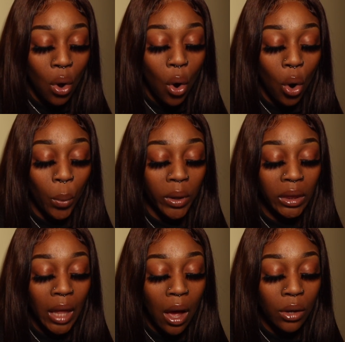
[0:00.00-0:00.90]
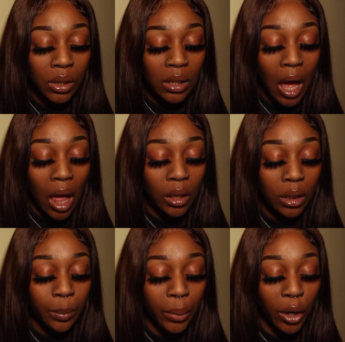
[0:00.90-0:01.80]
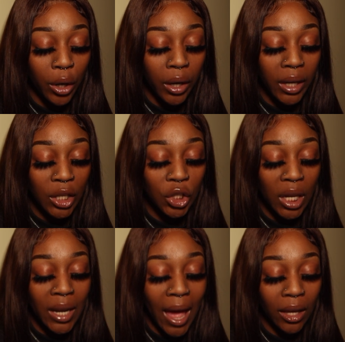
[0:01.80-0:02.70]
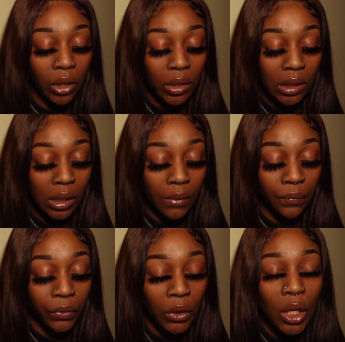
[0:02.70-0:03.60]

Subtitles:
or $1,000 per each inaccuracy?